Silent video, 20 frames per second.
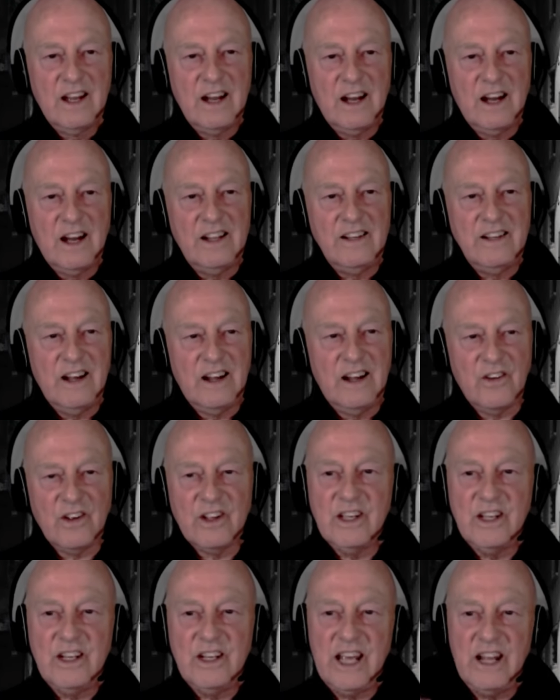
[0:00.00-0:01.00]
and I
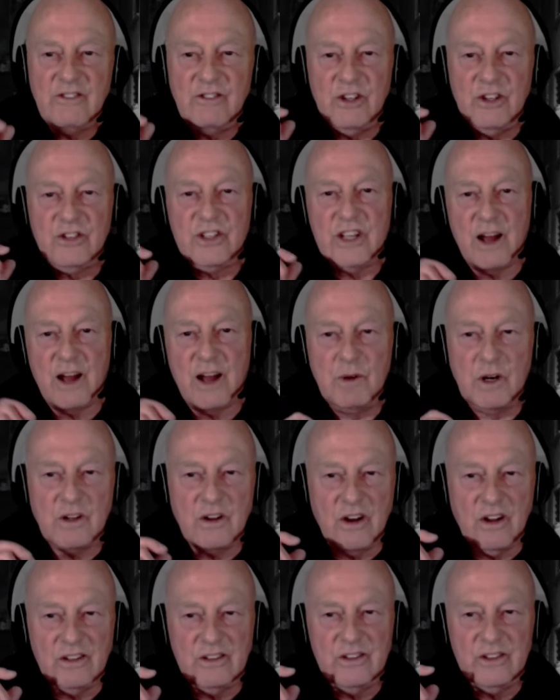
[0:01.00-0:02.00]
could hear his camera
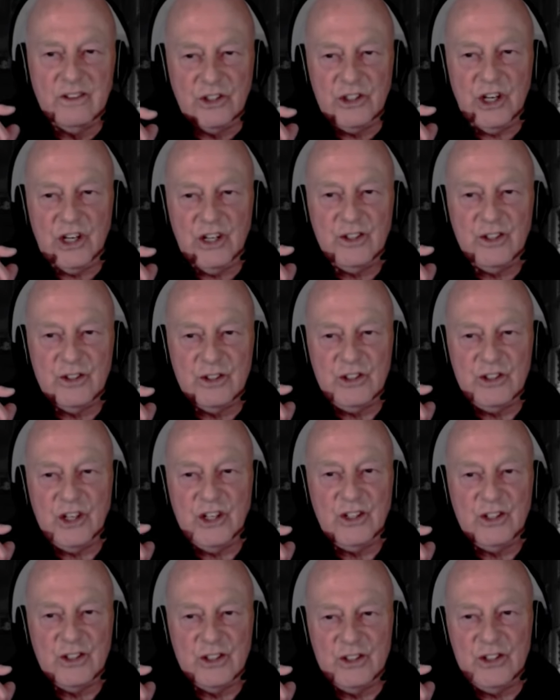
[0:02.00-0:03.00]
going ka-ching,
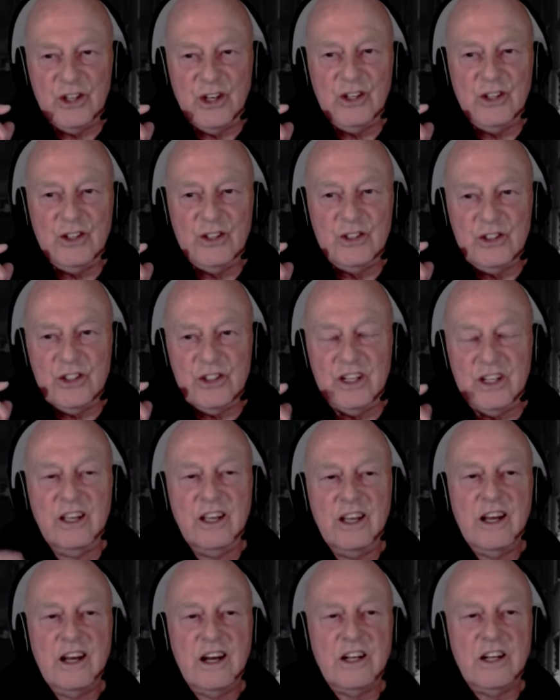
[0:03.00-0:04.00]
ka-ching, ka-ching, ka-ching.
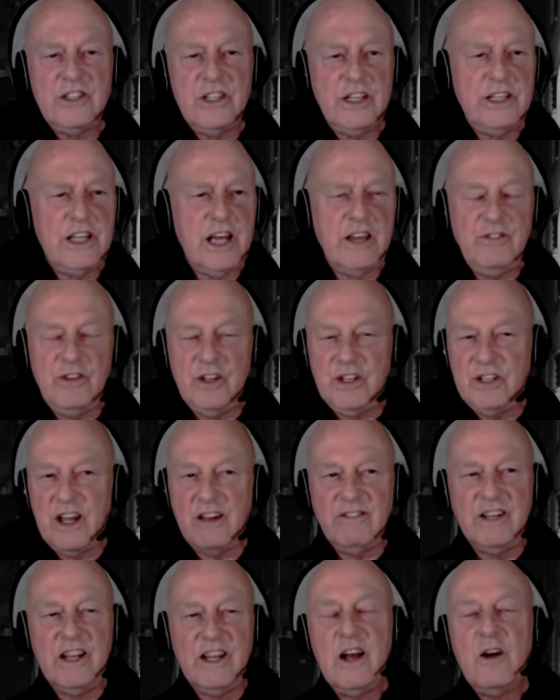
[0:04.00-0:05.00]
I said, David,
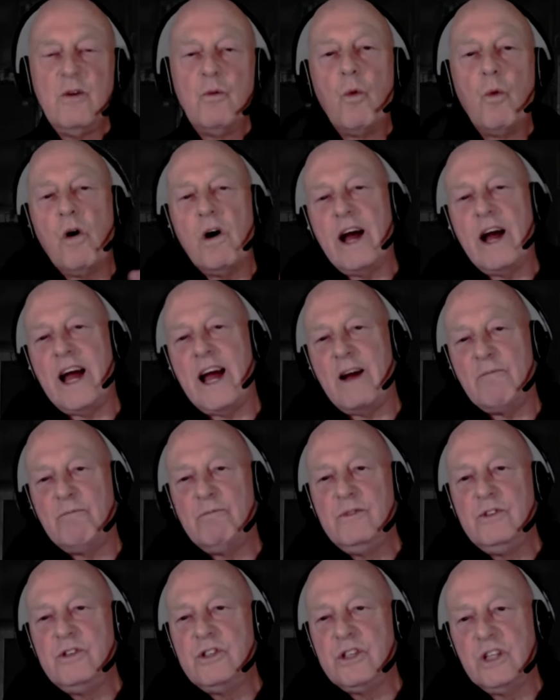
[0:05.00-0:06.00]
what
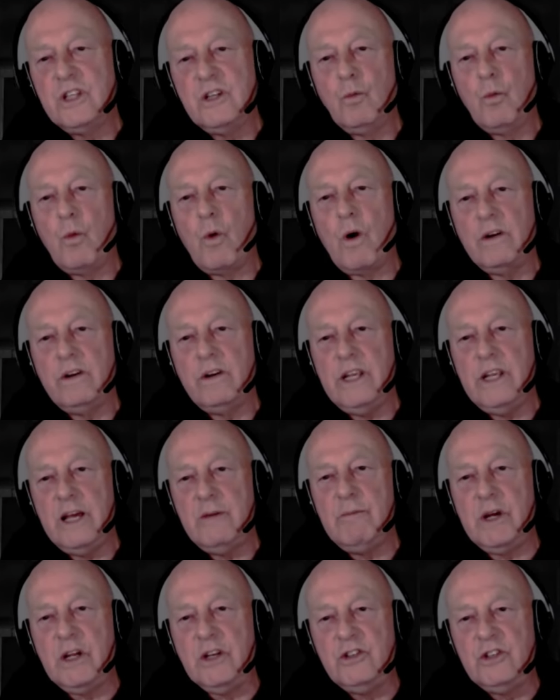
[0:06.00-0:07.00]
happened to the one
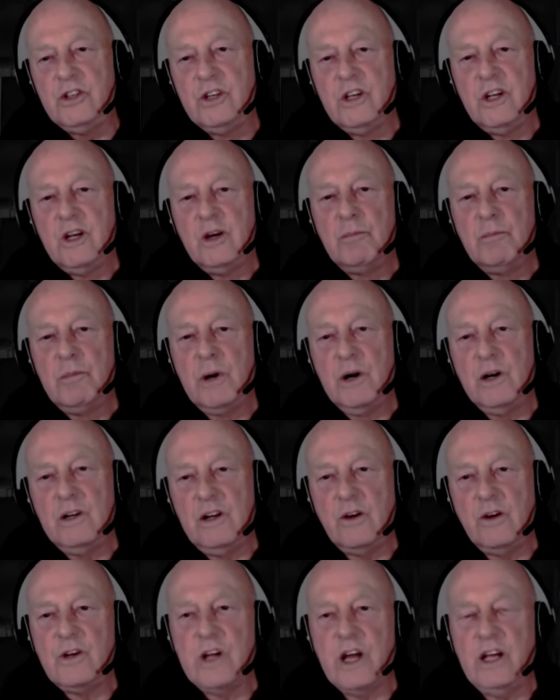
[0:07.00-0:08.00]
image per
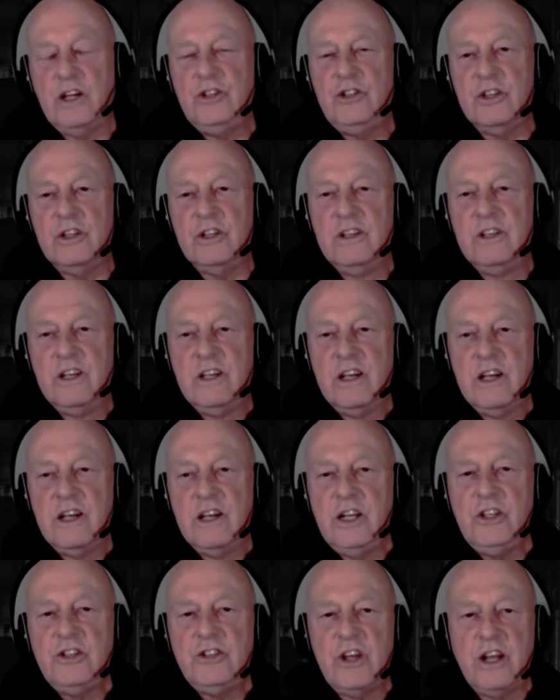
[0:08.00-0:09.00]
location?
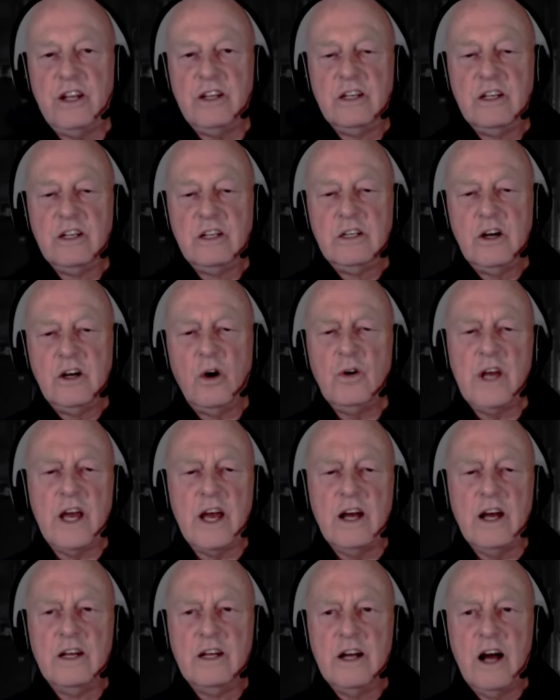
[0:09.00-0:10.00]
And he said, oh
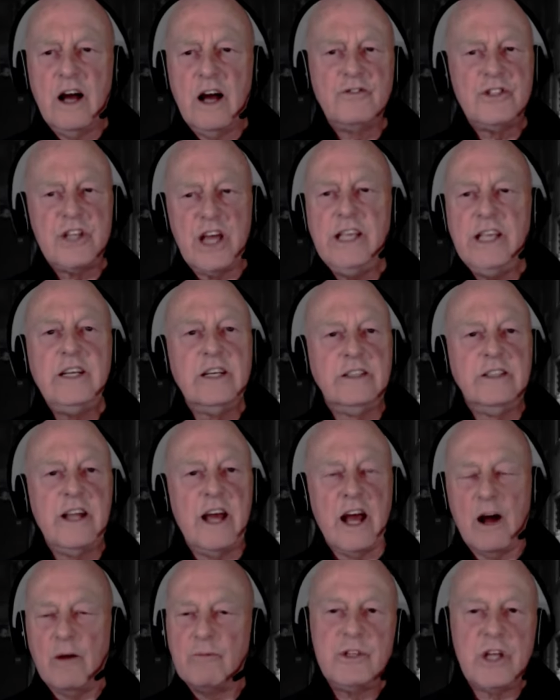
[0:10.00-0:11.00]
yeah, I've taken
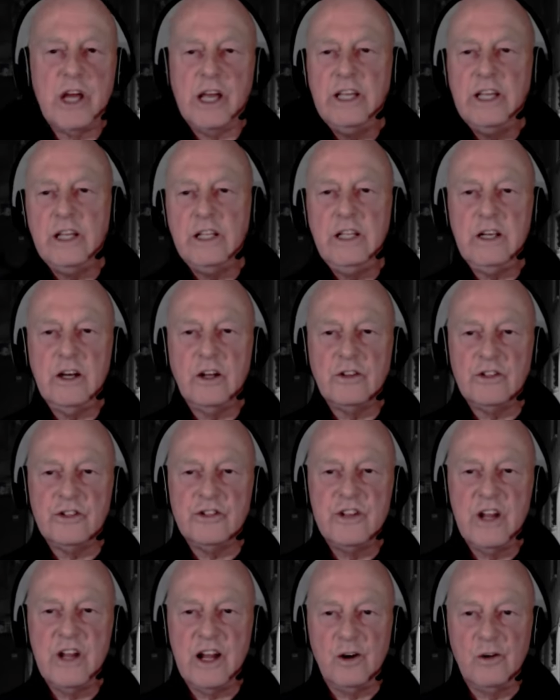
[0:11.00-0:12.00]
that. I'm taking the
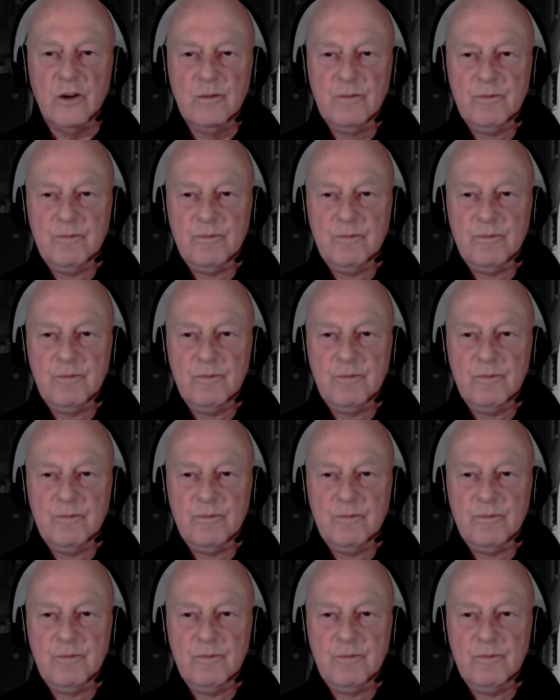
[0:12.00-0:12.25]
others now.